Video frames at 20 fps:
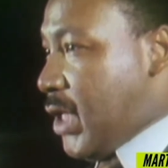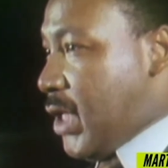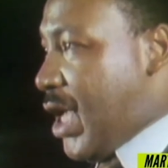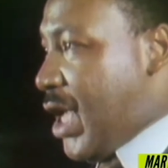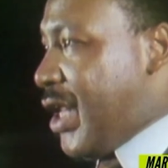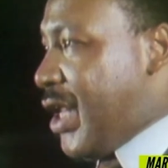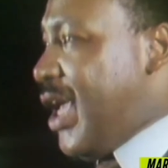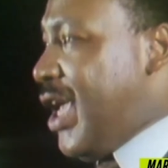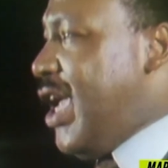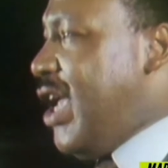
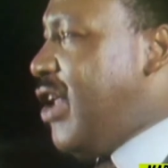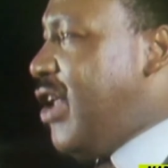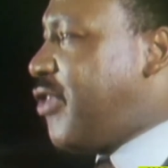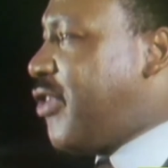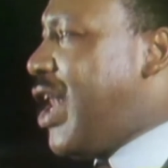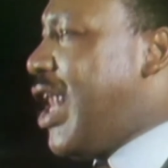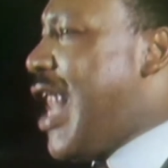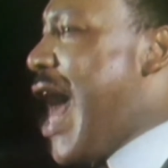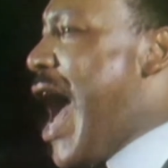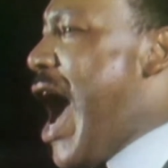And He's
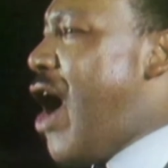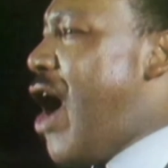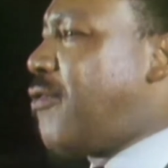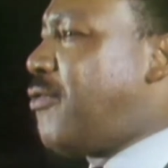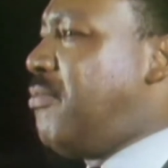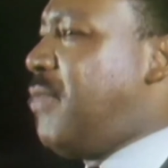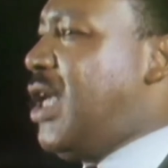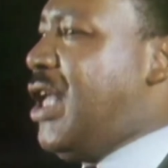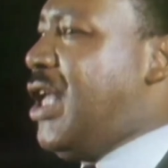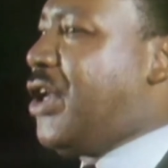
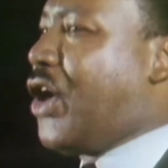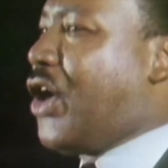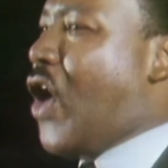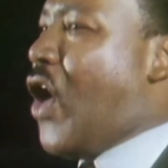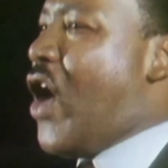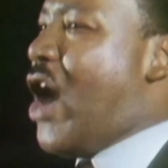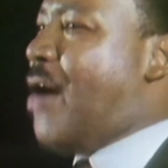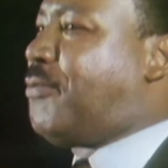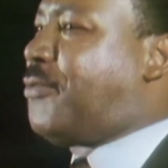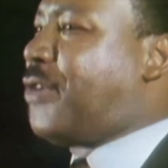allowed me to
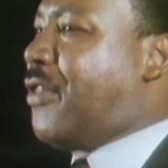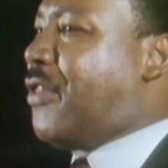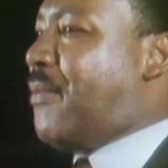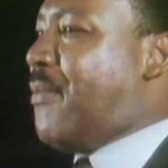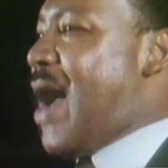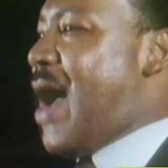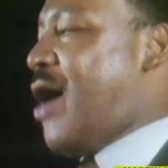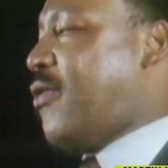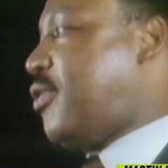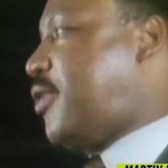go up to the
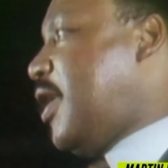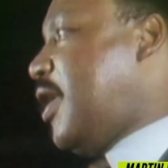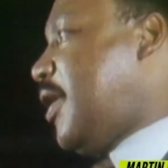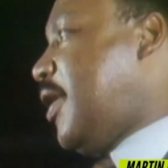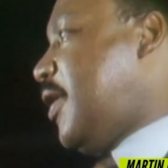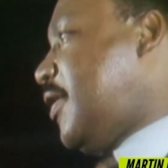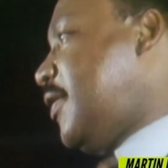mountain.